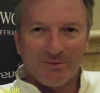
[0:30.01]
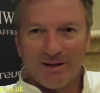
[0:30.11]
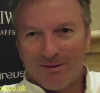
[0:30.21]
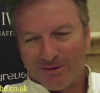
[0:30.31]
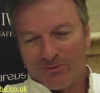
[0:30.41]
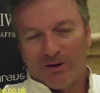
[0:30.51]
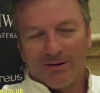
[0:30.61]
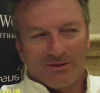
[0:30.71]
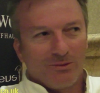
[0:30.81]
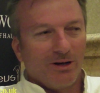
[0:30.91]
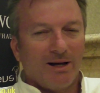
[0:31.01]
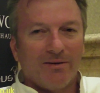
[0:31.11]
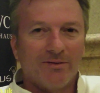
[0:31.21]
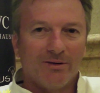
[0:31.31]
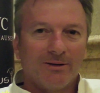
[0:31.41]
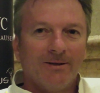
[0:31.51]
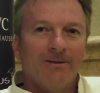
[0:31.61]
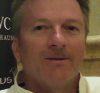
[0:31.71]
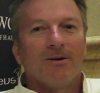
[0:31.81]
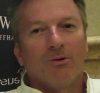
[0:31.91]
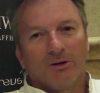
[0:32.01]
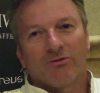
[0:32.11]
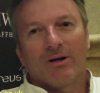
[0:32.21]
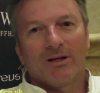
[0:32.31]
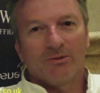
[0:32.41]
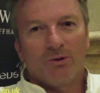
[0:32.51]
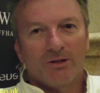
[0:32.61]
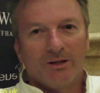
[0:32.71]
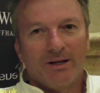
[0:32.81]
I mean, that was where it's really at for all Australians watching.